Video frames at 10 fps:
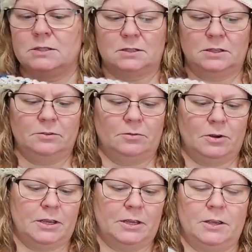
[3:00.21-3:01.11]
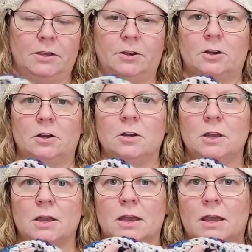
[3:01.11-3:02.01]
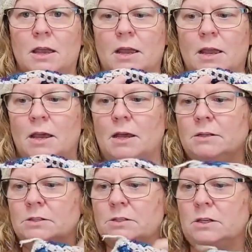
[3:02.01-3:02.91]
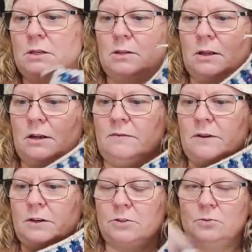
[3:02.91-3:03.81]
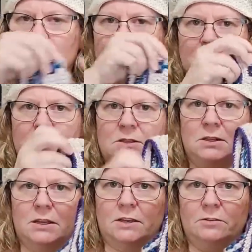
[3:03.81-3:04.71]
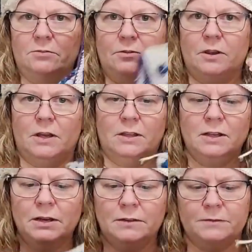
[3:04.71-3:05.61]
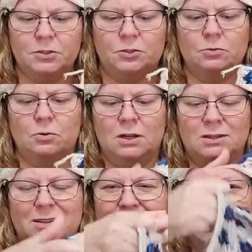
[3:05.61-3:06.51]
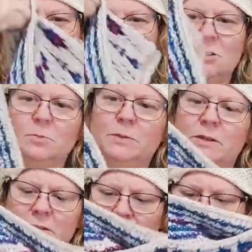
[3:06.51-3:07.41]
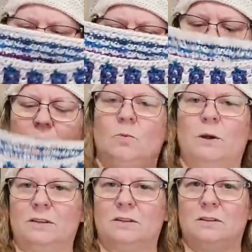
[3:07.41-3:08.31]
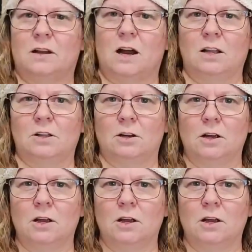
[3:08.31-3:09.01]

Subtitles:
sleeve right here, and then I've got to do this sleeve, and then I have to do a little bit of something with the collar.